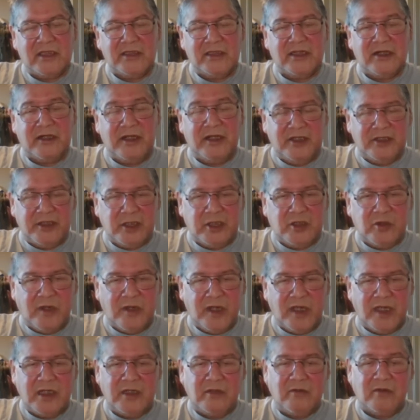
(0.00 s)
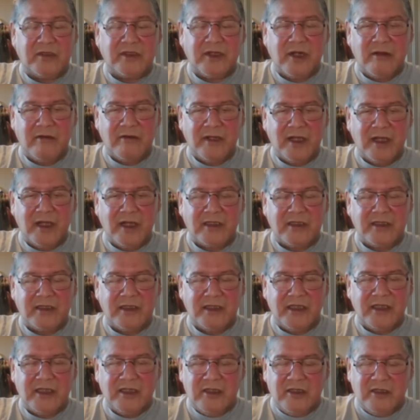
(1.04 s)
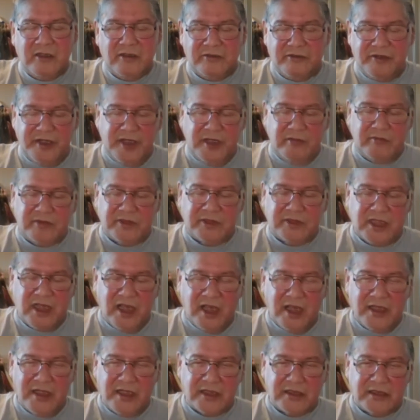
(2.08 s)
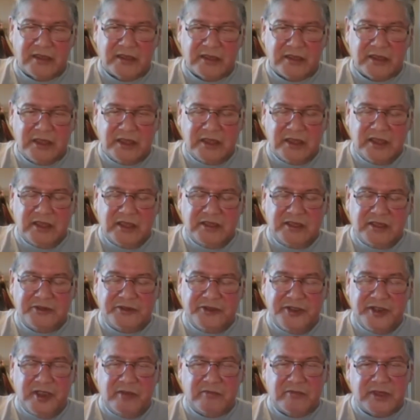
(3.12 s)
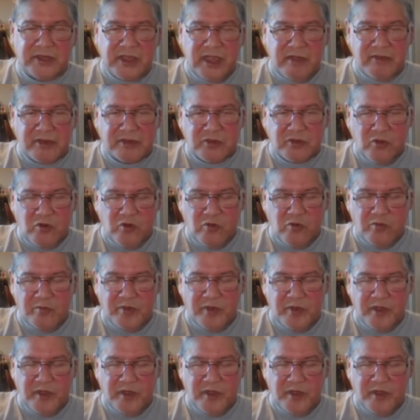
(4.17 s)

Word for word: They're intertwined with our reality. Dreams guide us, dreams give us hope,